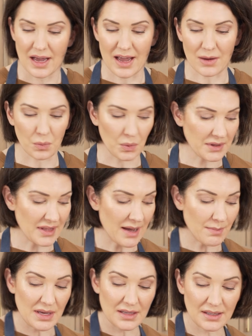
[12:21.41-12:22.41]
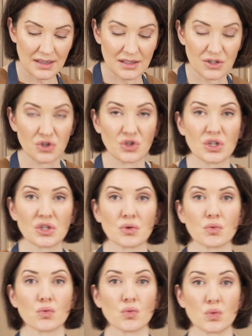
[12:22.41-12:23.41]
And what that means is it's just
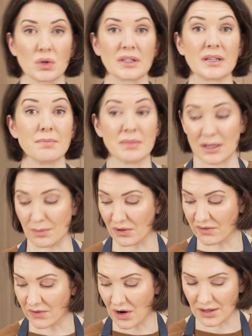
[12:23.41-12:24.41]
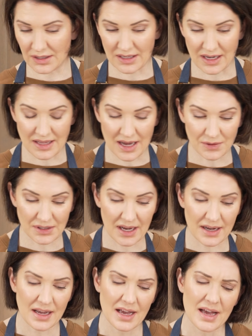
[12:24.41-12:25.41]
really minimal frosting on the
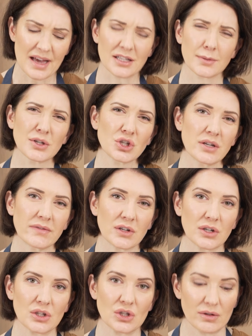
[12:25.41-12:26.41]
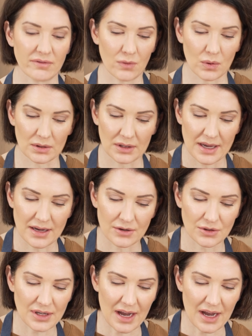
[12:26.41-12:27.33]
outside, especially if you're gonna do 4 layers.